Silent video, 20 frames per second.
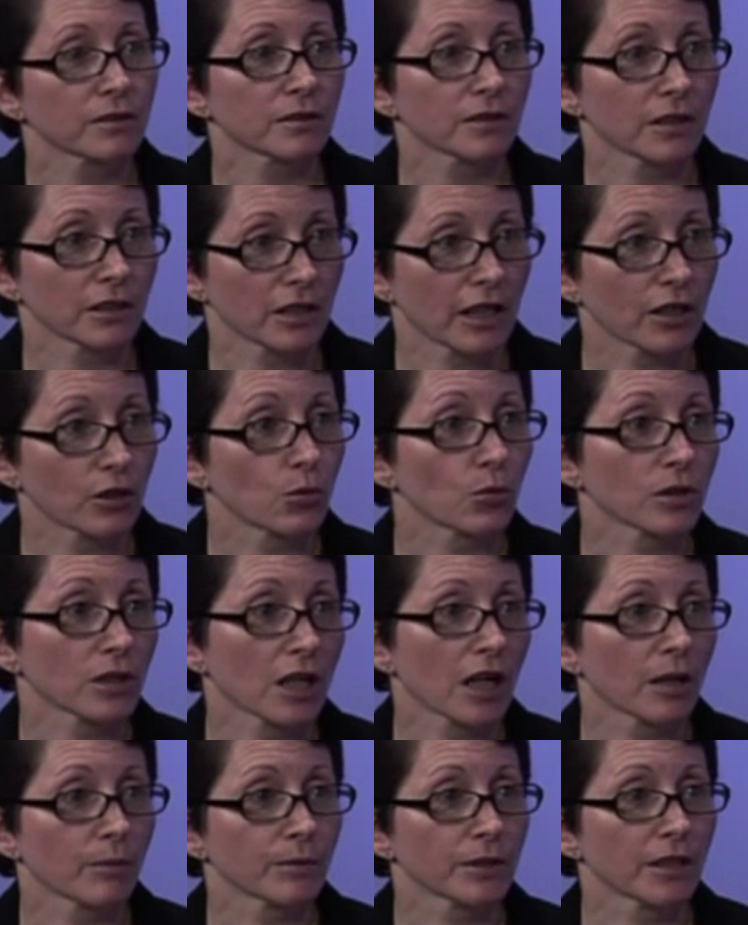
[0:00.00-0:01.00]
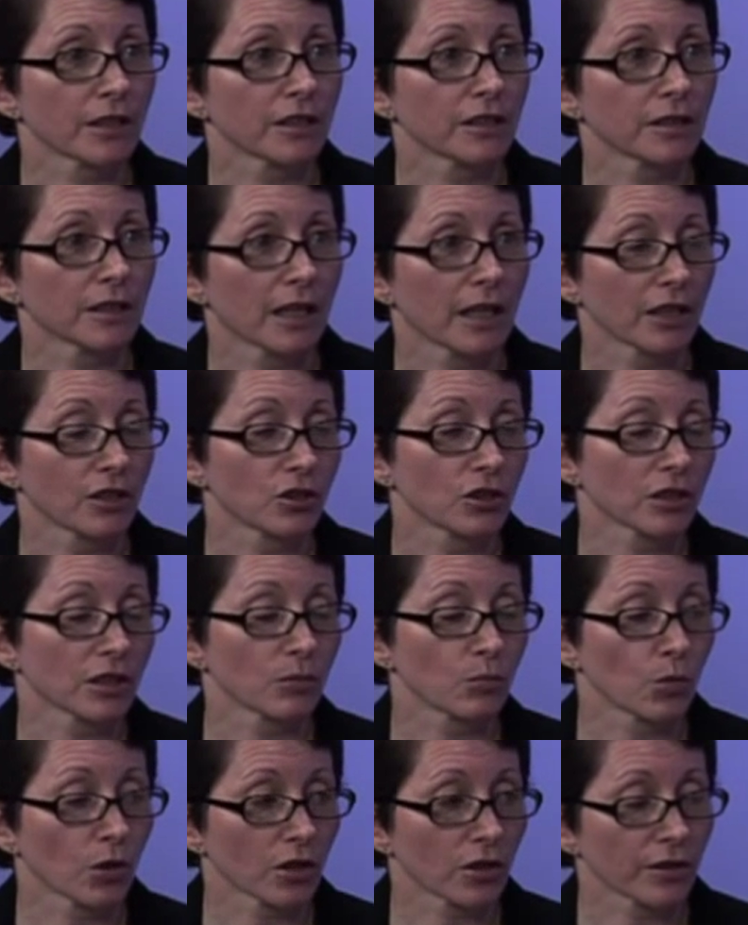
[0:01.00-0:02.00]
and how to accommodate, and you can
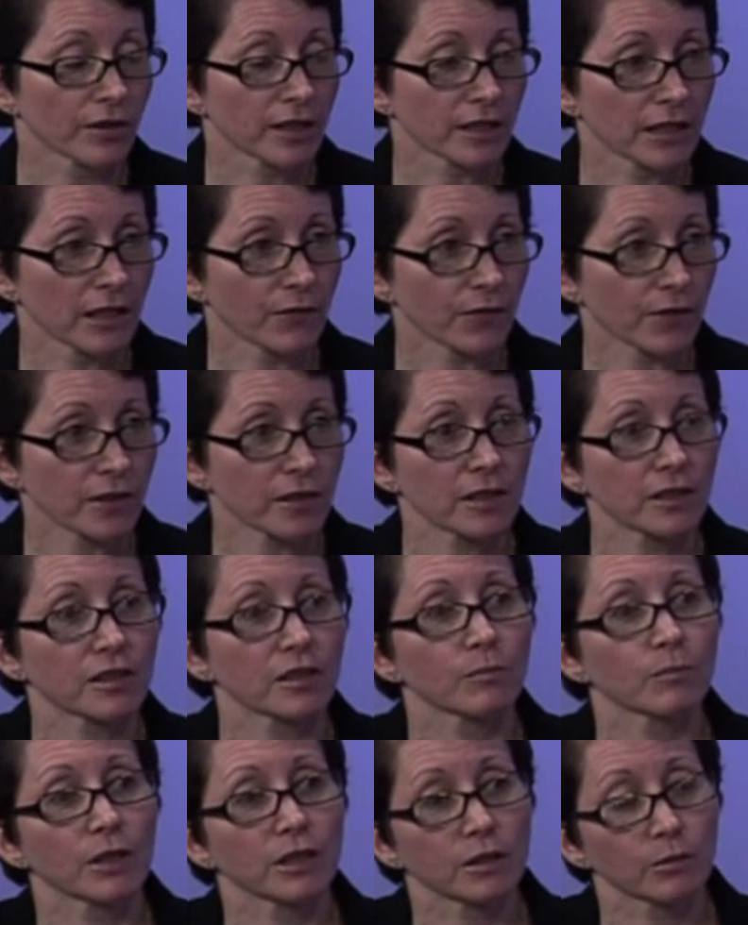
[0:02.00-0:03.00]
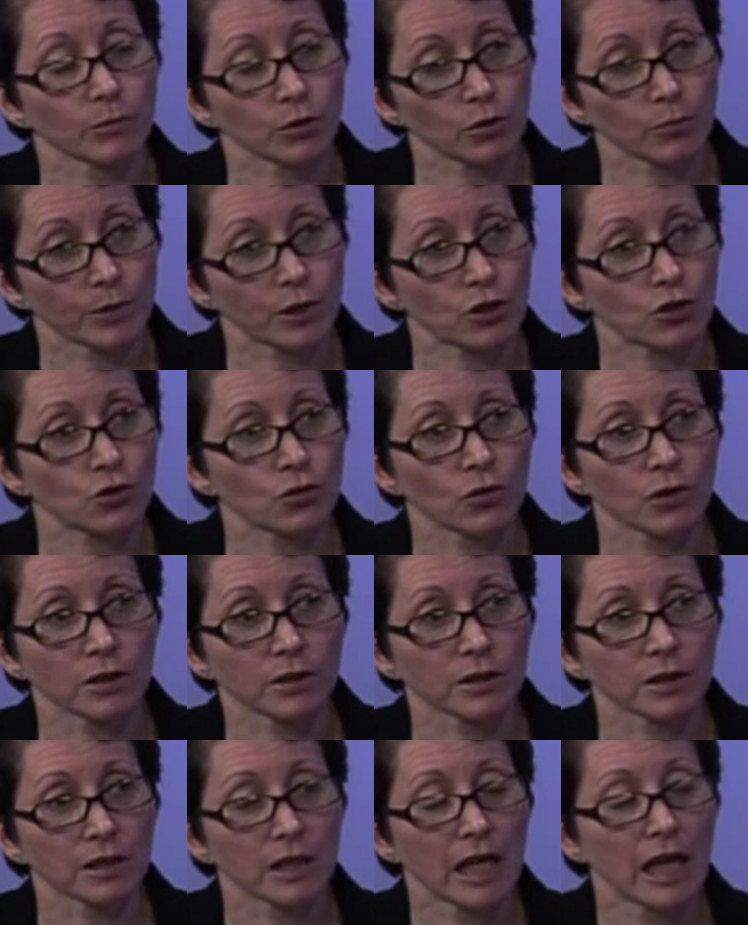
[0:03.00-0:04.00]
work on the deficits and make them a little bit stronger.